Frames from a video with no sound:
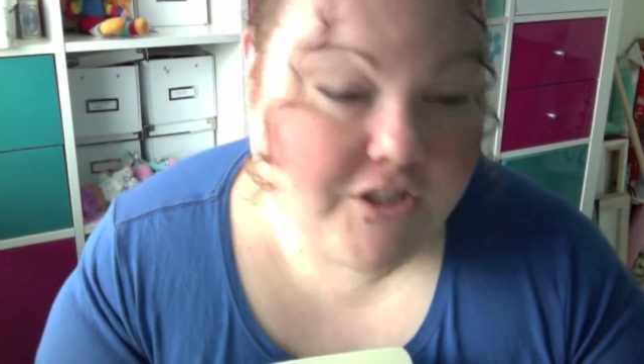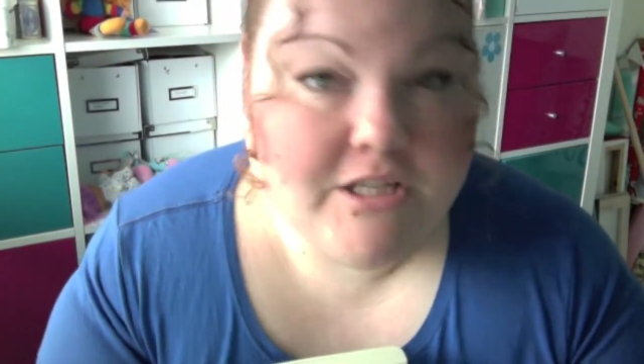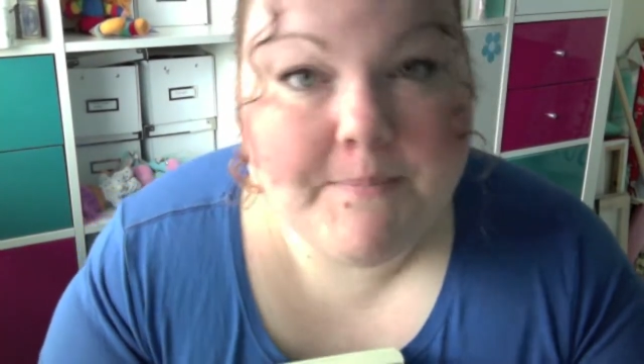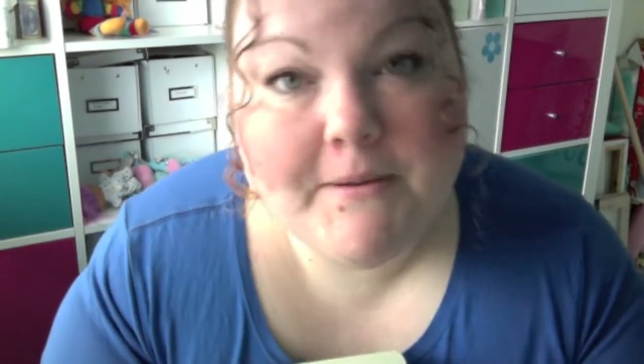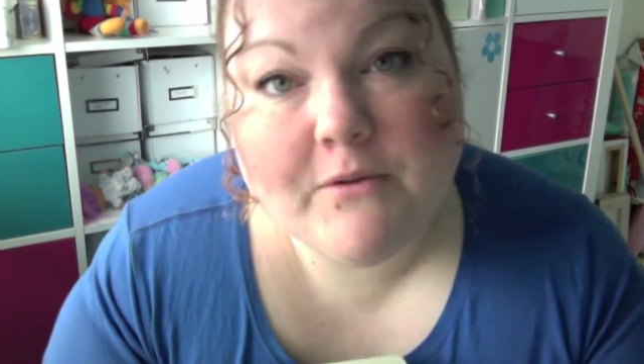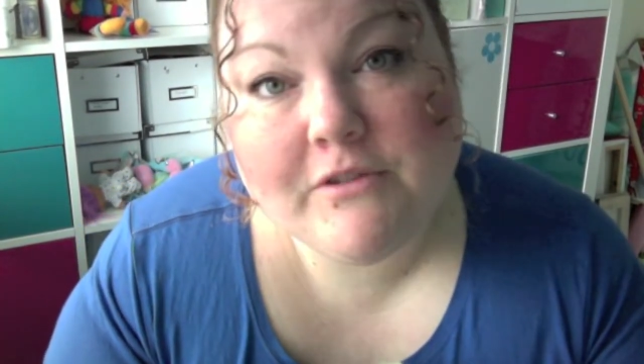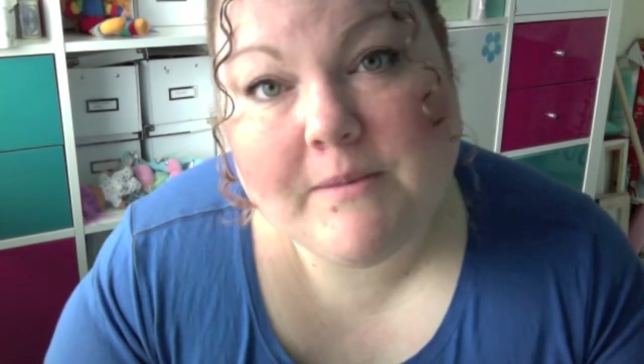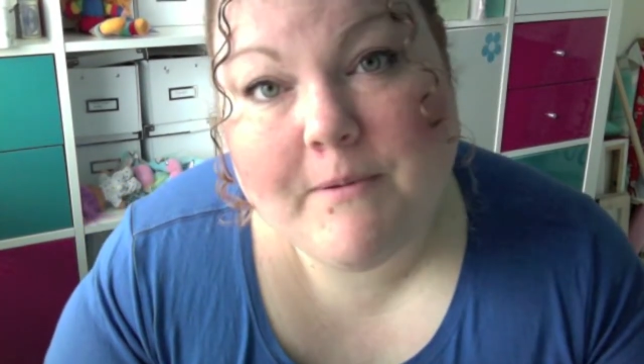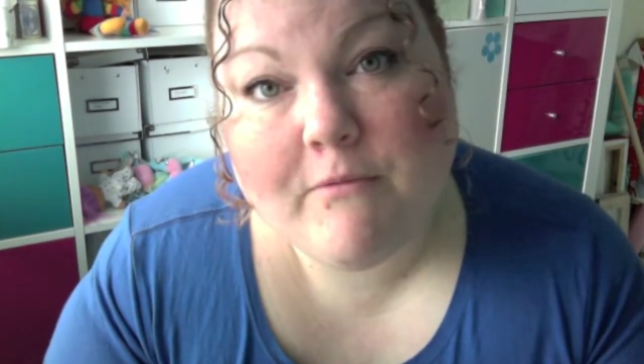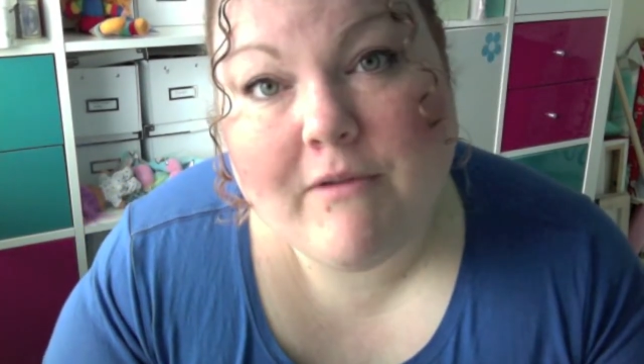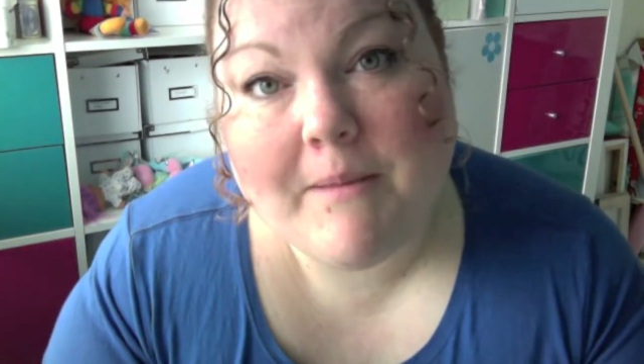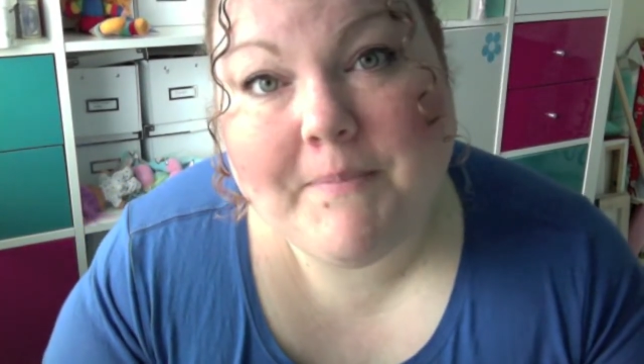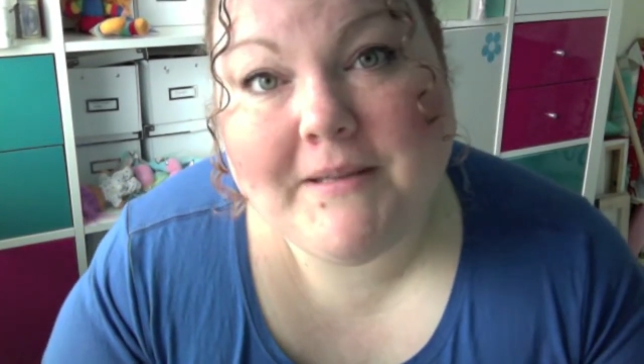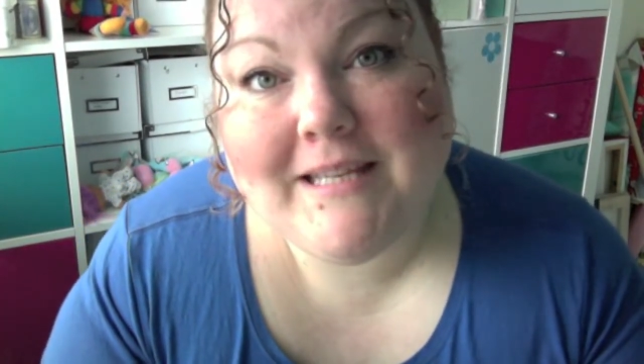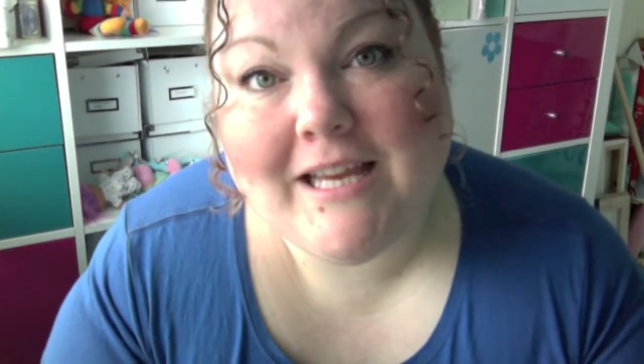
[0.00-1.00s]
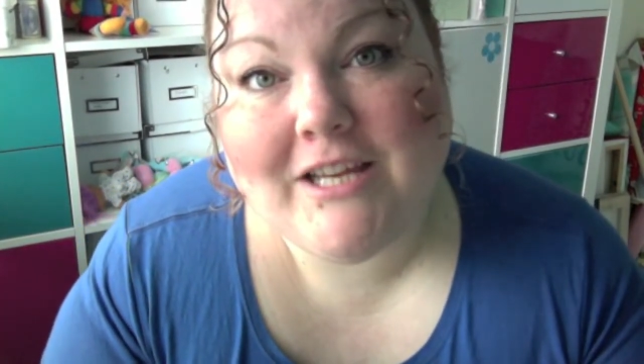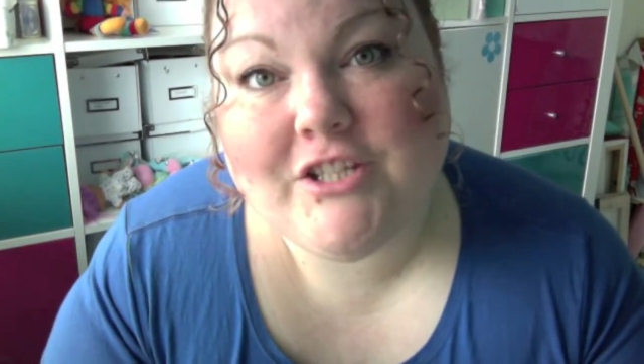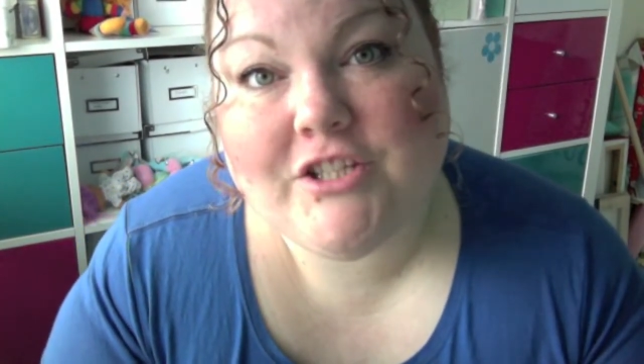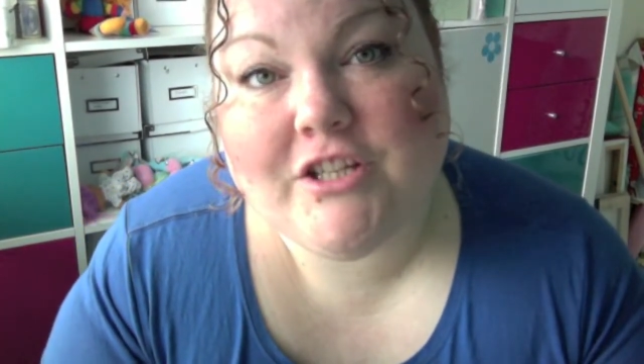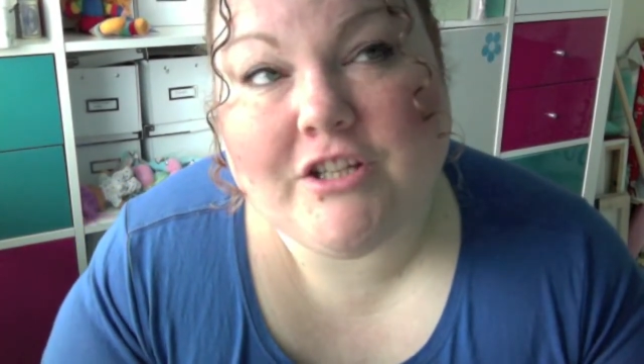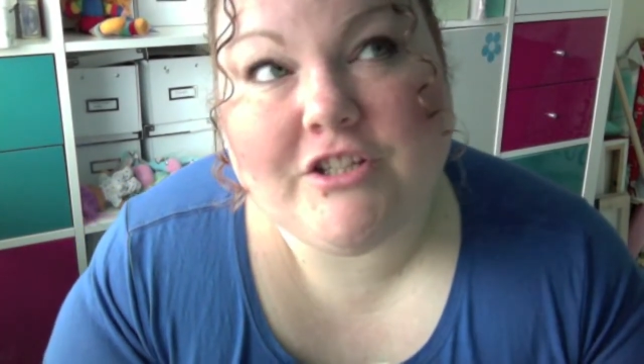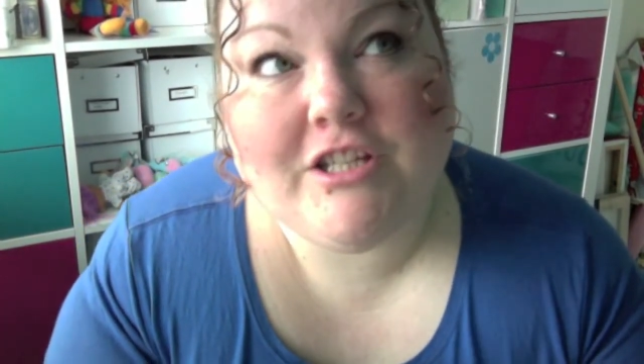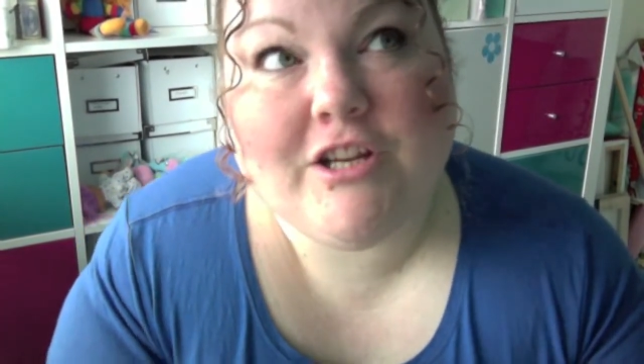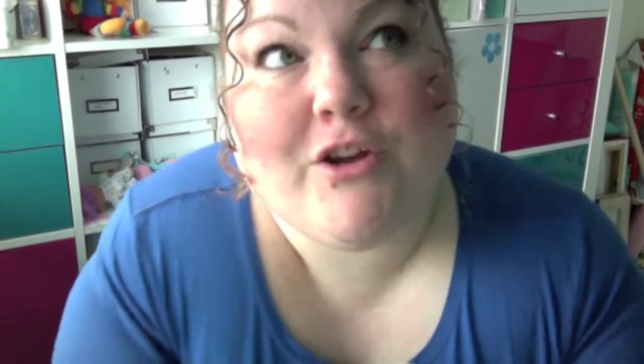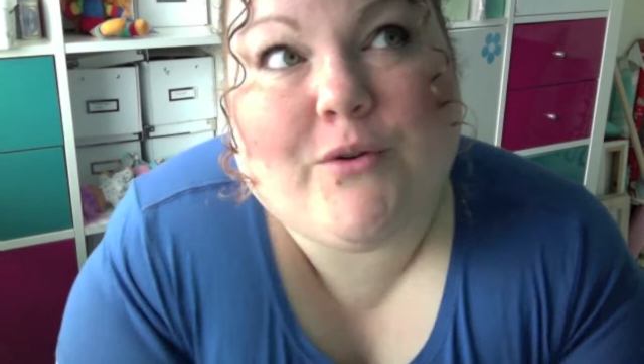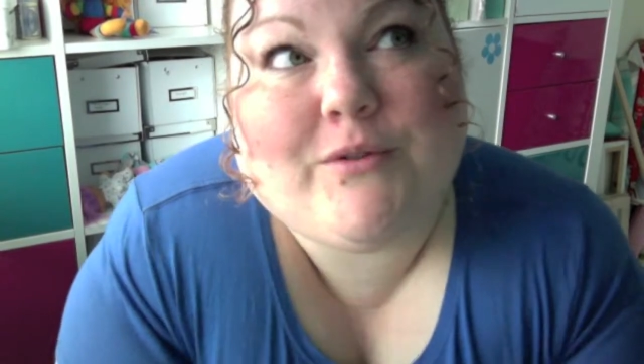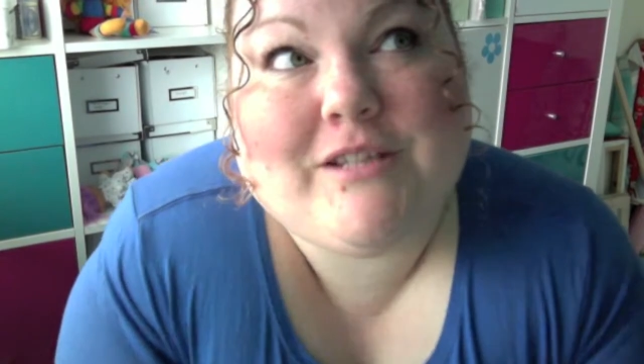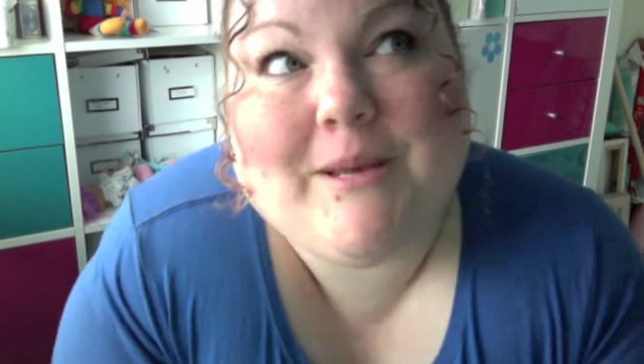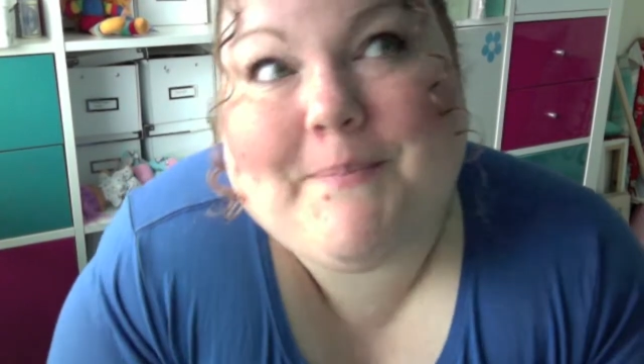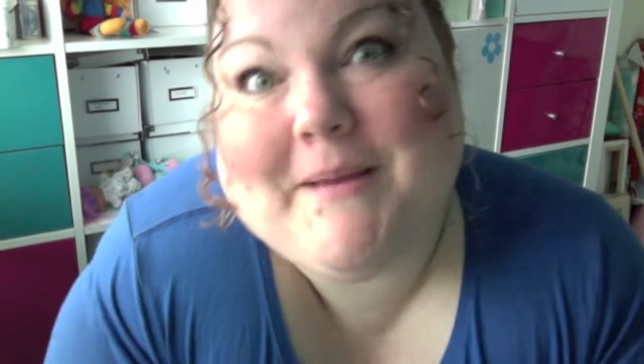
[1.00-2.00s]
builds up a reputation. She
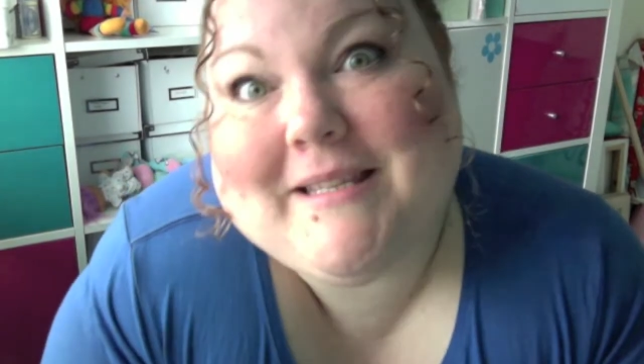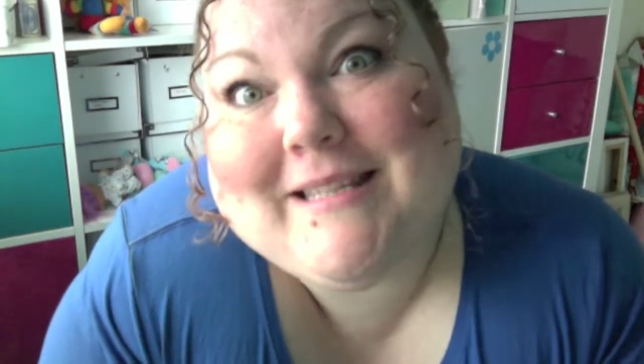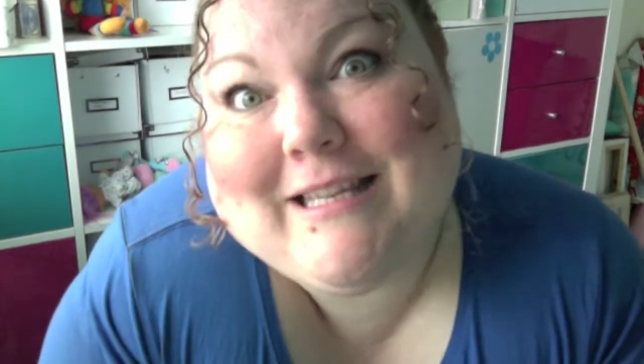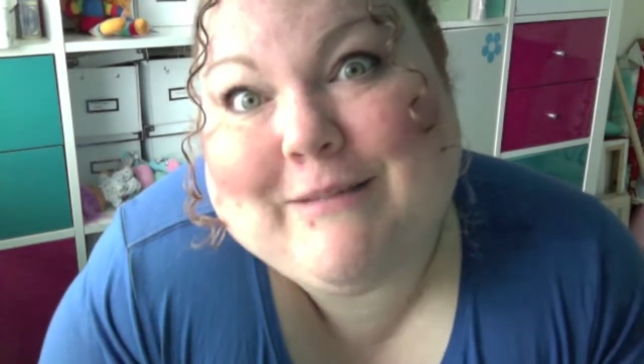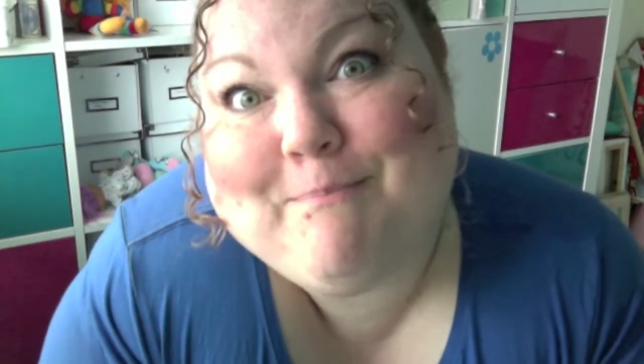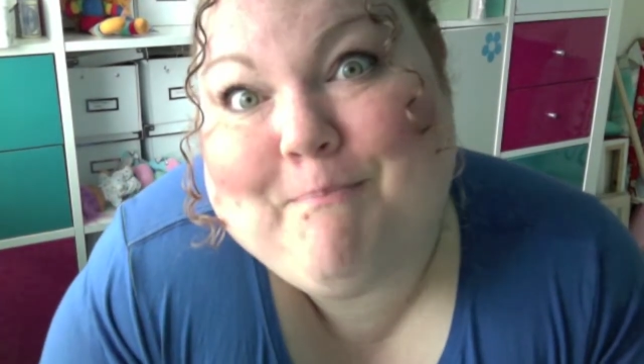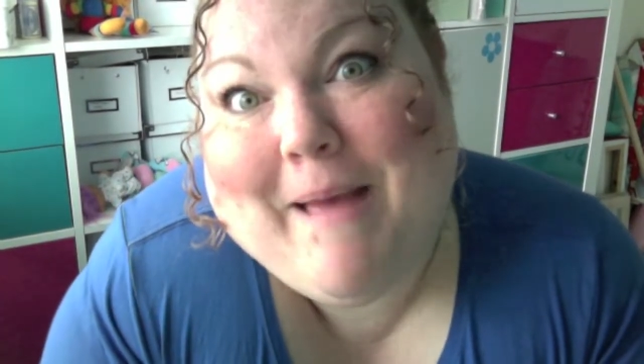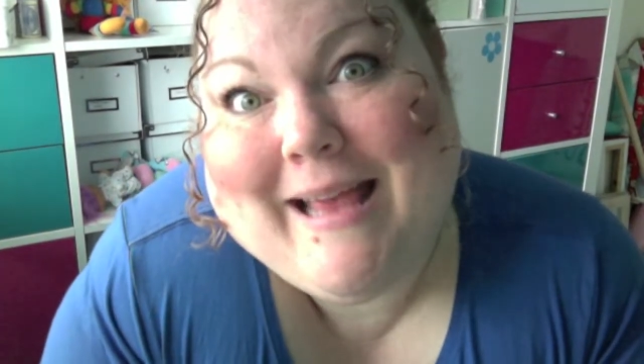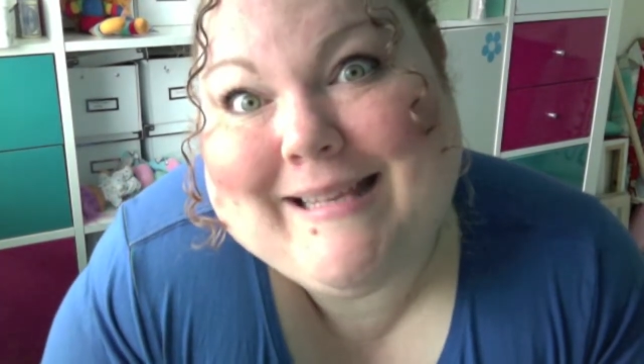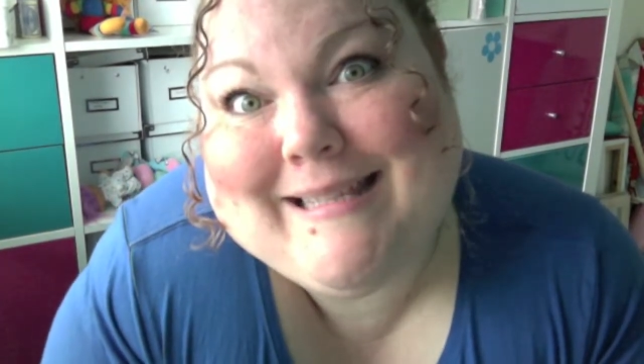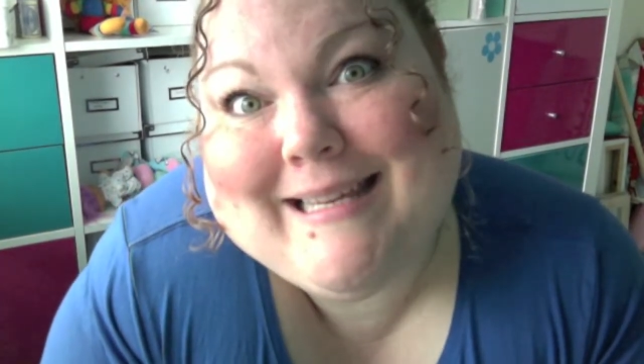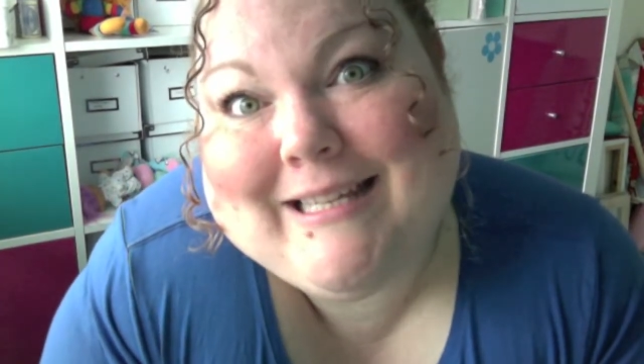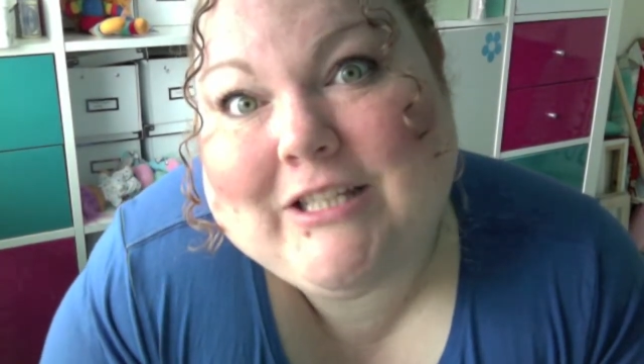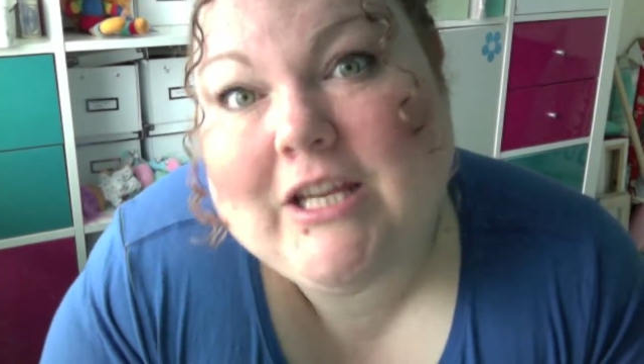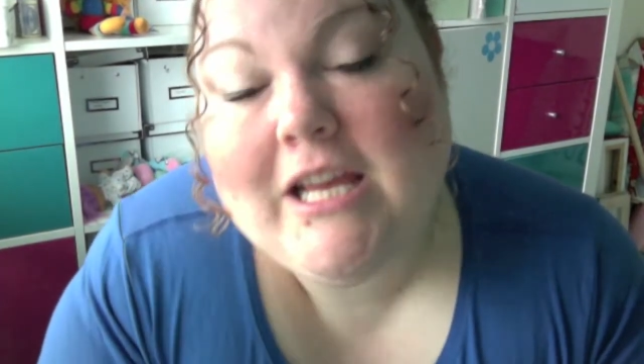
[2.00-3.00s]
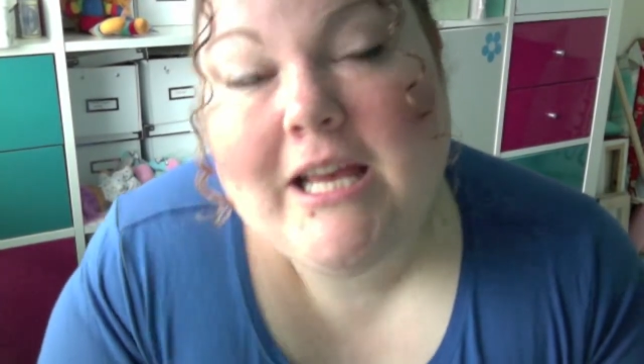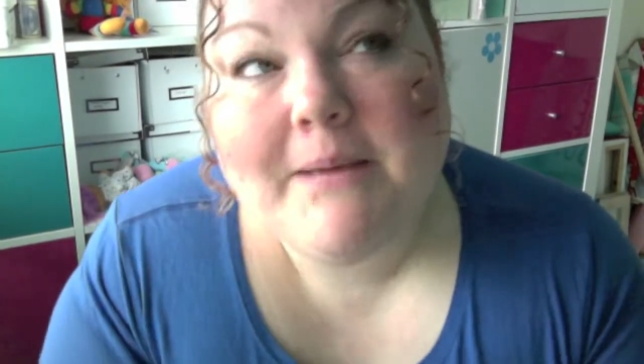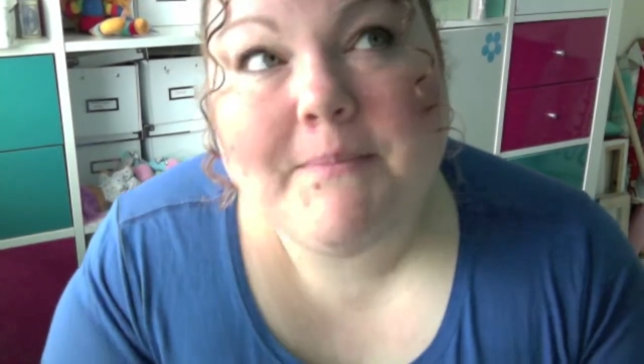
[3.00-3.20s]
calls her business Message